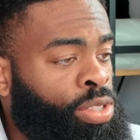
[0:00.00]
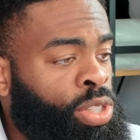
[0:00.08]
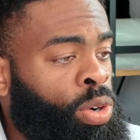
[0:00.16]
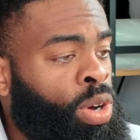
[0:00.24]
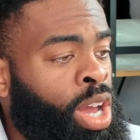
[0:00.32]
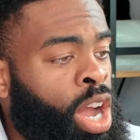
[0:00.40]

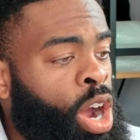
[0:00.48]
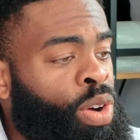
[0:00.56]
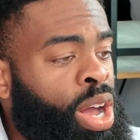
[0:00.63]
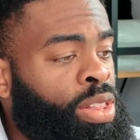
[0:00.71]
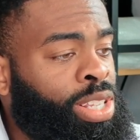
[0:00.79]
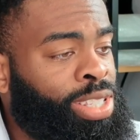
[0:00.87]
So
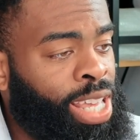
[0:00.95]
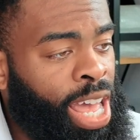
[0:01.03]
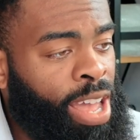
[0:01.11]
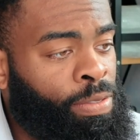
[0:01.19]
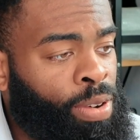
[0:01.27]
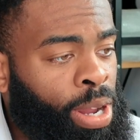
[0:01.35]
around this
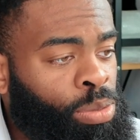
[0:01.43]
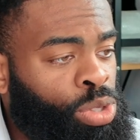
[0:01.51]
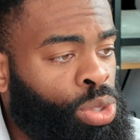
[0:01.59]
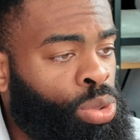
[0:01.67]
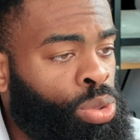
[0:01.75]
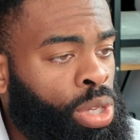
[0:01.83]
time frame
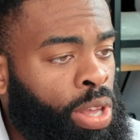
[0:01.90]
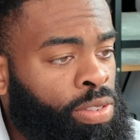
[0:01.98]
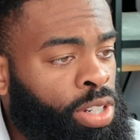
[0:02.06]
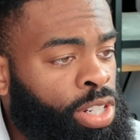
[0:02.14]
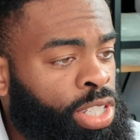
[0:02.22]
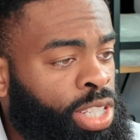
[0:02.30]
too, you
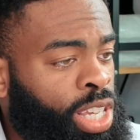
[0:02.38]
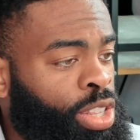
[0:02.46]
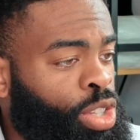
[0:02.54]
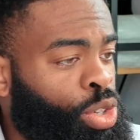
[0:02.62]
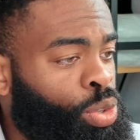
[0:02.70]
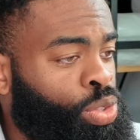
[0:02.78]
have to
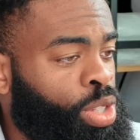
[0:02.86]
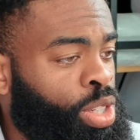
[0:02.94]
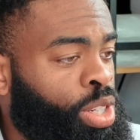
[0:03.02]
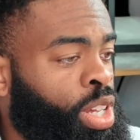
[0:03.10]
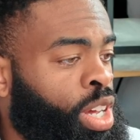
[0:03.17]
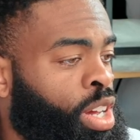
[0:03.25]
understand the
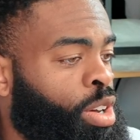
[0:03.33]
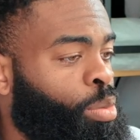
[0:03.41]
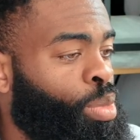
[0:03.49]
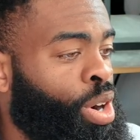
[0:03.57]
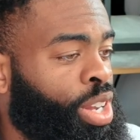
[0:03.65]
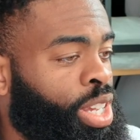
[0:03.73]
Houston
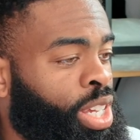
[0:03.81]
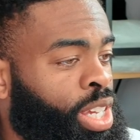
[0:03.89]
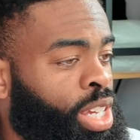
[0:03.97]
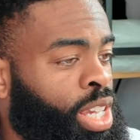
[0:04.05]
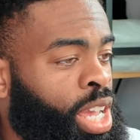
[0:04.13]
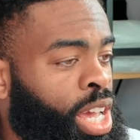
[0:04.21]

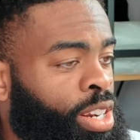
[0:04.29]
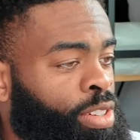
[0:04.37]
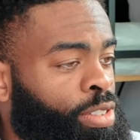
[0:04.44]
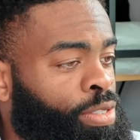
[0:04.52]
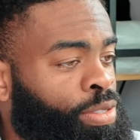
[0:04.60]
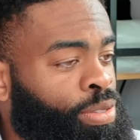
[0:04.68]
market, kind
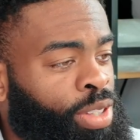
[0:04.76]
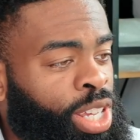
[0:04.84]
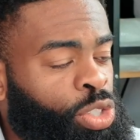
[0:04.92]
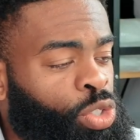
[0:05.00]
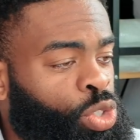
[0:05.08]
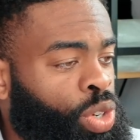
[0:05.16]
of
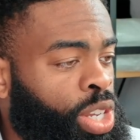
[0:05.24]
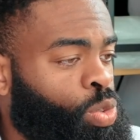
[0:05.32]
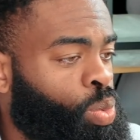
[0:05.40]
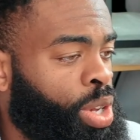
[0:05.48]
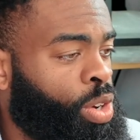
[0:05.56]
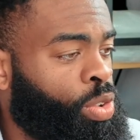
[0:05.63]
interest
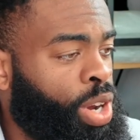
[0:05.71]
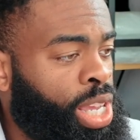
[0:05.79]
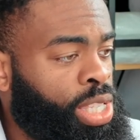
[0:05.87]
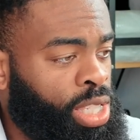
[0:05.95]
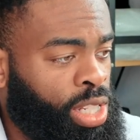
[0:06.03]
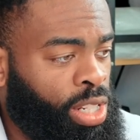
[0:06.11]
rates went
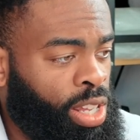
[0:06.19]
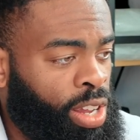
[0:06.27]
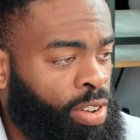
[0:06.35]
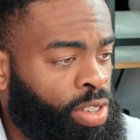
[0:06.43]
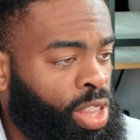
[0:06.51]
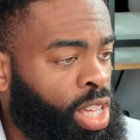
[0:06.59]
crazy and
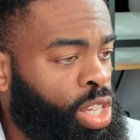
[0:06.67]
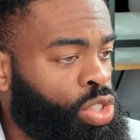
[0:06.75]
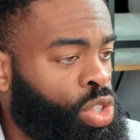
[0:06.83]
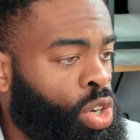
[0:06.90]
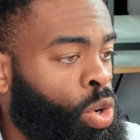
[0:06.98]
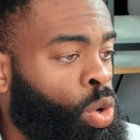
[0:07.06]
everything.
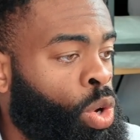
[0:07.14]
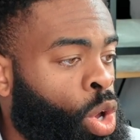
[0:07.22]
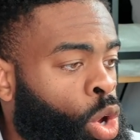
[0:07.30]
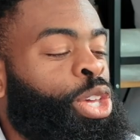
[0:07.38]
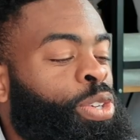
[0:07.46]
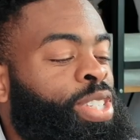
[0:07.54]
So
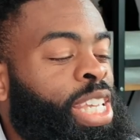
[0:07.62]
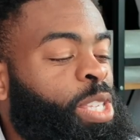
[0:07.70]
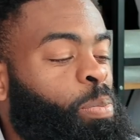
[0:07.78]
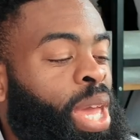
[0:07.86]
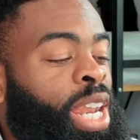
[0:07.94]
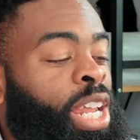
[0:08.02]
you
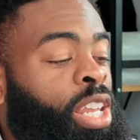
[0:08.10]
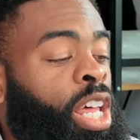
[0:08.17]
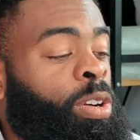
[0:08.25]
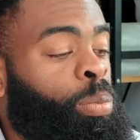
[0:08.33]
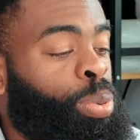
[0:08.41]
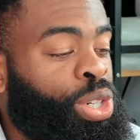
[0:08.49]
anticipated a
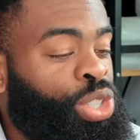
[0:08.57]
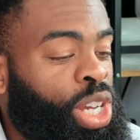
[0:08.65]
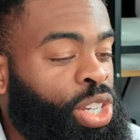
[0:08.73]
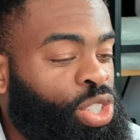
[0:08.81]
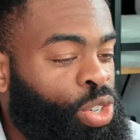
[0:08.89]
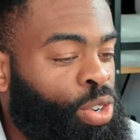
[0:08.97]
lot of
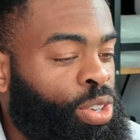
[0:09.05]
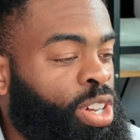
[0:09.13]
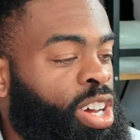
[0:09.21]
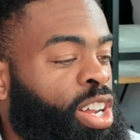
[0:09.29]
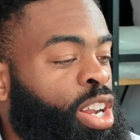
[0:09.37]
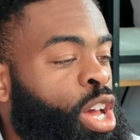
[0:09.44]
appreciation going
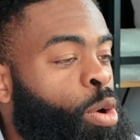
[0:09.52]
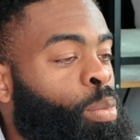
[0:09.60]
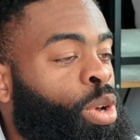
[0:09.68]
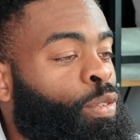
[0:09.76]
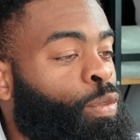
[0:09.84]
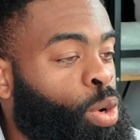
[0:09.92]
on,
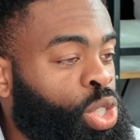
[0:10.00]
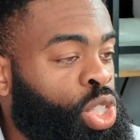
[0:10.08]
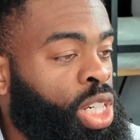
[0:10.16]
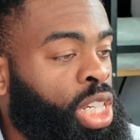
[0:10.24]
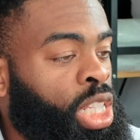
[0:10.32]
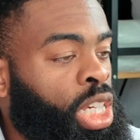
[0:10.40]
but
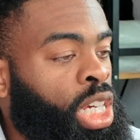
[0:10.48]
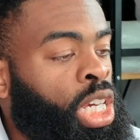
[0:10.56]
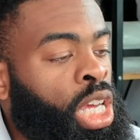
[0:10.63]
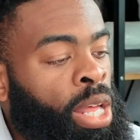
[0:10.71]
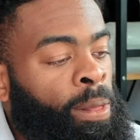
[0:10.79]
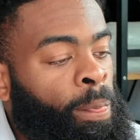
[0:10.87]

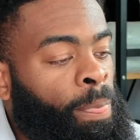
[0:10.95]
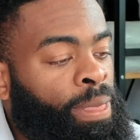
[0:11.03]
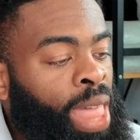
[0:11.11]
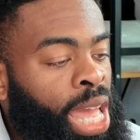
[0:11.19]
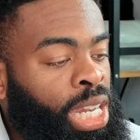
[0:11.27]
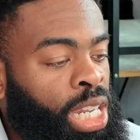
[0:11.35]
unfortunately
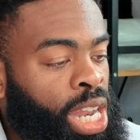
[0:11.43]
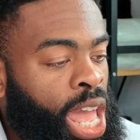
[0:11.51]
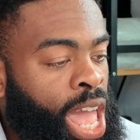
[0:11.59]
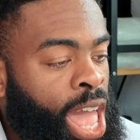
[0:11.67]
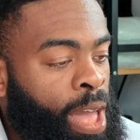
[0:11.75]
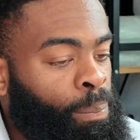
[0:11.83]
that did
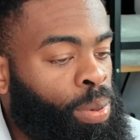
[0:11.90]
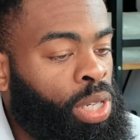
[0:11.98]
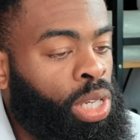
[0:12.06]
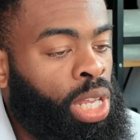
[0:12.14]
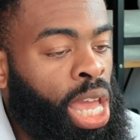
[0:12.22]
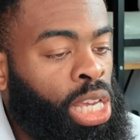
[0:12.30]
not
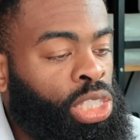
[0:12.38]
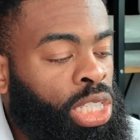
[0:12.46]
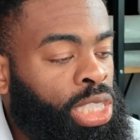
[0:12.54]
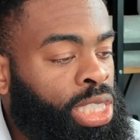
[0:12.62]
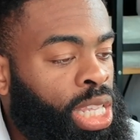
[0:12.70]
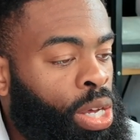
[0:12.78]
happen. It
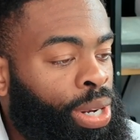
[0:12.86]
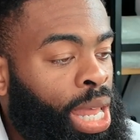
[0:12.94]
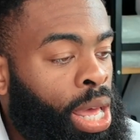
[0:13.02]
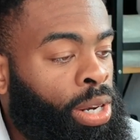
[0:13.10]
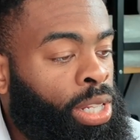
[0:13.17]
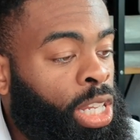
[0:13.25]
actually
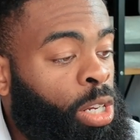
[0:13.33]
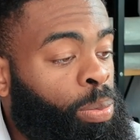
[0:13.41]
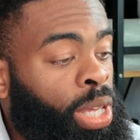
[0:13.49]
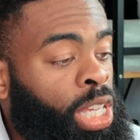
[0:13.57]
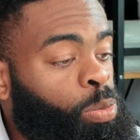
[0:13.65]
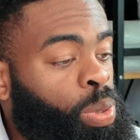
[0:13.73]
stalled out a little
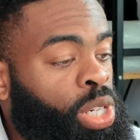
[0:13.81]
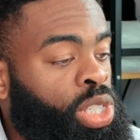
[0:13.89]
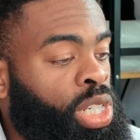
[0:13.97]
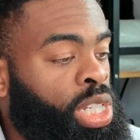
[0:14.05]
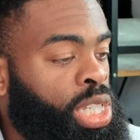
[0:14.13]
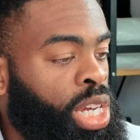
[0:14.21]
bit,
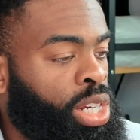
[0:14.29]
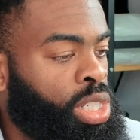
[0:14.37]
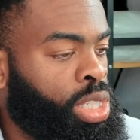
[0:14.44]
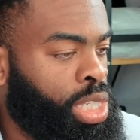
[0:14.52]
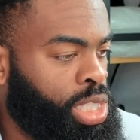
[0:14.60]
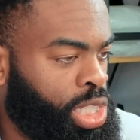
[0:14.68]
especially in these
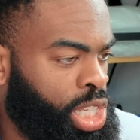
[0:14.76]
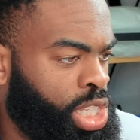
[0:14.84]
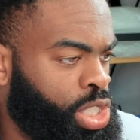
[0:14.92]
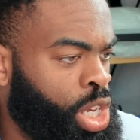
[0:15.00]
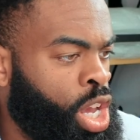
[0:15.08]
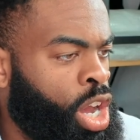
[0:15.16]
areas because it
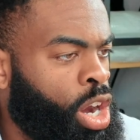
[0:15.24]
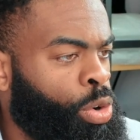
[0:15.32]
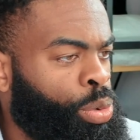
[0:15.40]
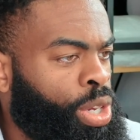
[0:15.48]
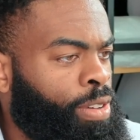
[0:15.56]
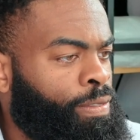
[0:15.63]
is
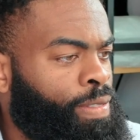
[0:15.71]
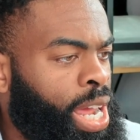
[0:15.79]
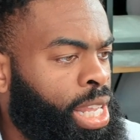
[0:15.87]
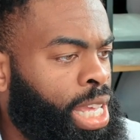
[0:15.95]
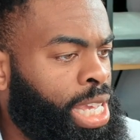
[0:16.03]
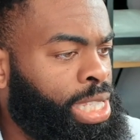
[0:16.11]
a
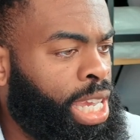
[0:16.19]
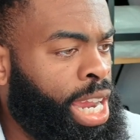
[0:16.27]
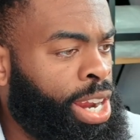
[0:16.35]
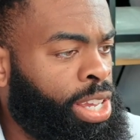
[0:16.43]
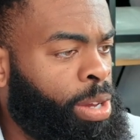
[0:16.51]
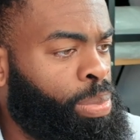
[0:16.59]
revitalizing
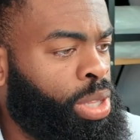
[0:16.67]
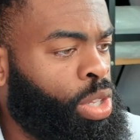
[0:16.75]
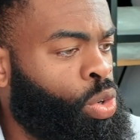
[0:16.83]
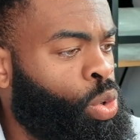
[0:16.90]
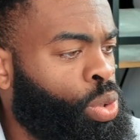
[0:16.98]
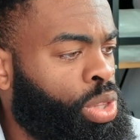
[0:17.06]
area. But
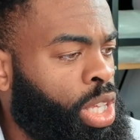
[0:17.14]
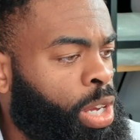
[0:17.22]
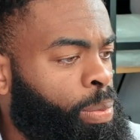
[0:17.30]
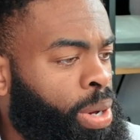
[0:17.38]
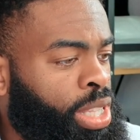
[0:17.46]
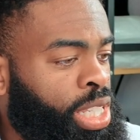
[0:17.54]
the cool
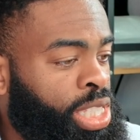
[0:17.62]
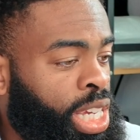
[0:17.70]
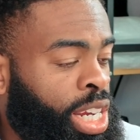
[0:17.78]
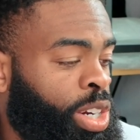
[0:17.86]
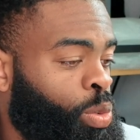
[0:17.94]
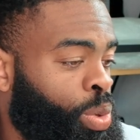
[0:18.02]
thing about this
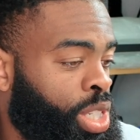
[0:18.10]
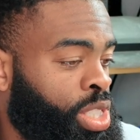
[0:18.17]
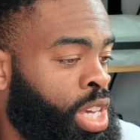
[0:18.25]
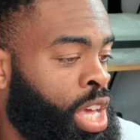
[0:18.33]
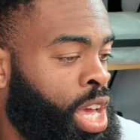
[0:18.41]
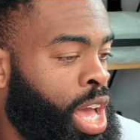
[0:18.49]
area,
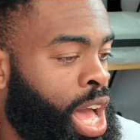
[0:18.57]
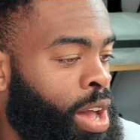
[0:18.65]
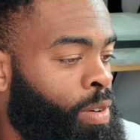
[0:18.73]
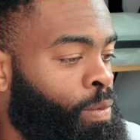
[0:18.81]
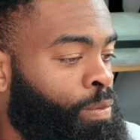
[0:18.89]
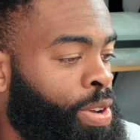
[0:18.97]
which
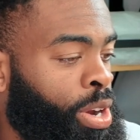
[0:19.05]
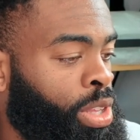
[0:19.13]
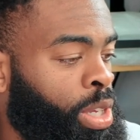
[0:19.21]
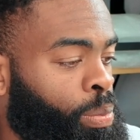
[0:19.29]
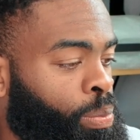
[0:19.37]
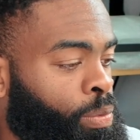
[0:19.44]
I'm
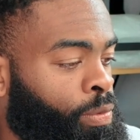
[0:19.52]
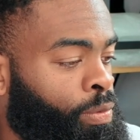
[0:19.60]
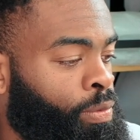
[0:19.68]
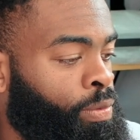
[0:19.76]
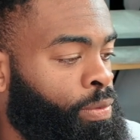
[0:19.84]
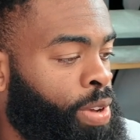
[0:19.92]
very,
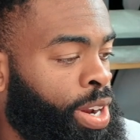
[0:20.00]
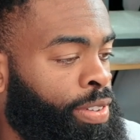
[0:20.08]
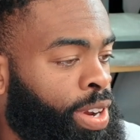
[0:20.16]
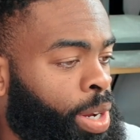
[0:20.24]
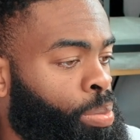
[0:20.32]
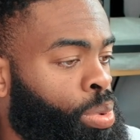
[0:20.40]

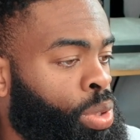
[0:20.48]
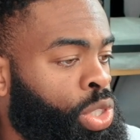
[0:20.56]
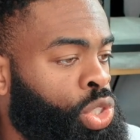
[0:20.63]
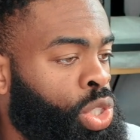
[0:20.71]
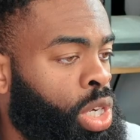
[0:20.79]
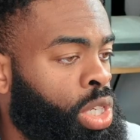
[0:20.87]
very
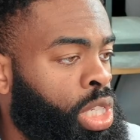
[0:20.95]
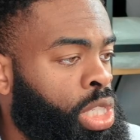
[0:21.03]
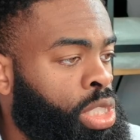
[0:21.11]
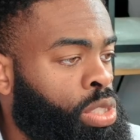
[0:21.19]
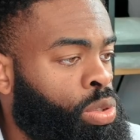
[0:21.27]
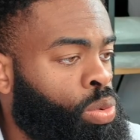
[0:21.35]
bullish on,
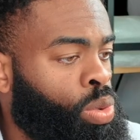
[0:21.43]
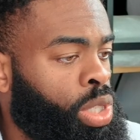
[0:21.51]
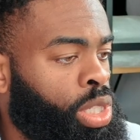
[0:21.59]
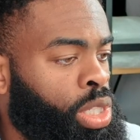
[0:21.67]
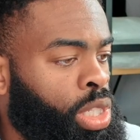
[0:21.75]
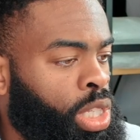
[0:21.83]
is
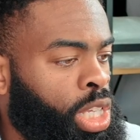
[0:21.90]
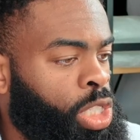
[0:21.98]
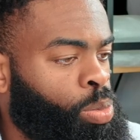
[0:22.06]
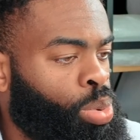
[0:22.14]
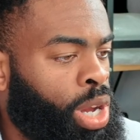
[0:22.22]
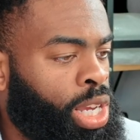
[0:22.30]
one,
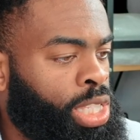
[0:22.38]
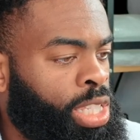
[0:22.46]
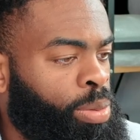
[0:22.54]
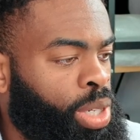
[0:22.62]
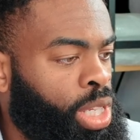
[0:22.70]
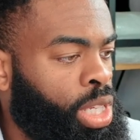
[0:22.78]
its
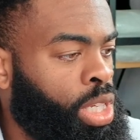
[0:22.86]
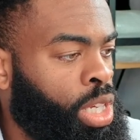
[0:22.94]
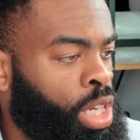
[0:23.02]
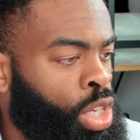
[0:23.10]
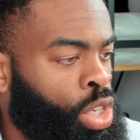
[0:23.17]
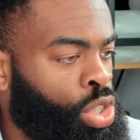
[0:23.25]

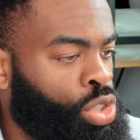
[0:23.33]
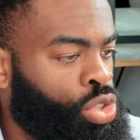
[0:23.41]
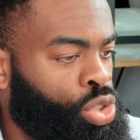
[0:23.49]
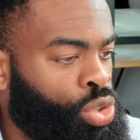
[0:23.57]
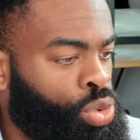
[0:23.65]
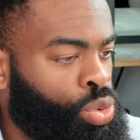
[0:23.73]
proximity
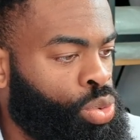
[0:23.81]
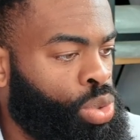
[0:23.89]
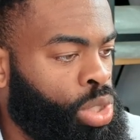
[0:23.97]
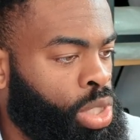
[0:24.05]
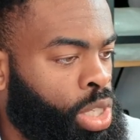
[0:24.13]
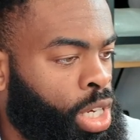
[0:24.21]

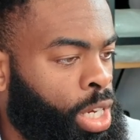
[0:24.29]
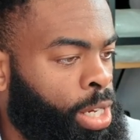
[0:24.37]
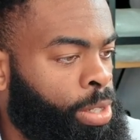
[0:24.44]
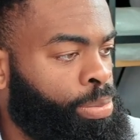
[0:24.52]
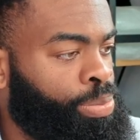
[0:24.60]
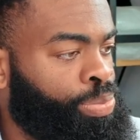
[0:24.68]
to
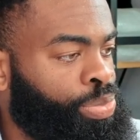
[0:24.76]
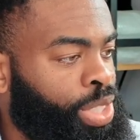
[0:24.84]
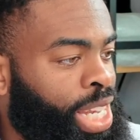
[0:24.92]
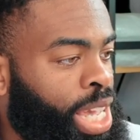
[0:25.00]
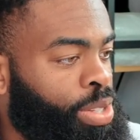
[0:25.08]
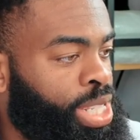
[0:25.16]

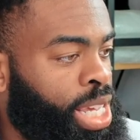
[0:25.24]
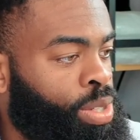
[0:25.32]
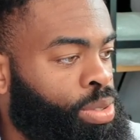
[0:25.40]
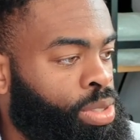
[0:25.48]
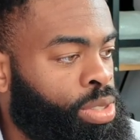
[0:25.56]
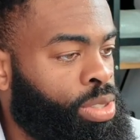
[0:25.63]

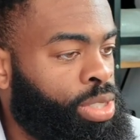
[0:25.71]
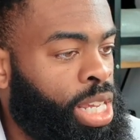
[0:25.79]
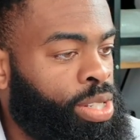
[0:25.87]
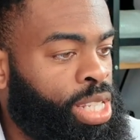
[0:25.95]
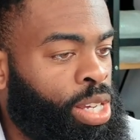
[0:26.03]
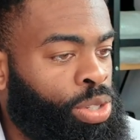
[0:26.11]
downtown. So
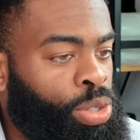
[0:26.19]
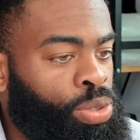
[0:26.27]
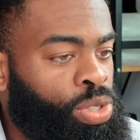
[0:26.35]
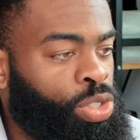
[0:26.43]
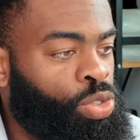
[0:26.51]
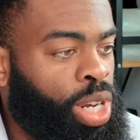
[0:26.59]
downtown
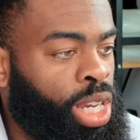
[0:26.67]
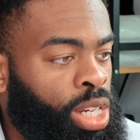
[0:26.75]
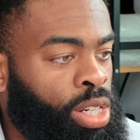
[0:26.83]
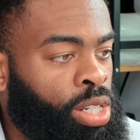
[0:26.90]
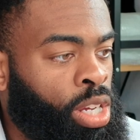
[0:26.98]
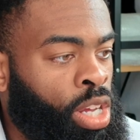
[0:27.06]
Houston's
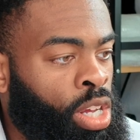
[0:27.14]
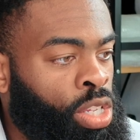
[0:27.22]
here.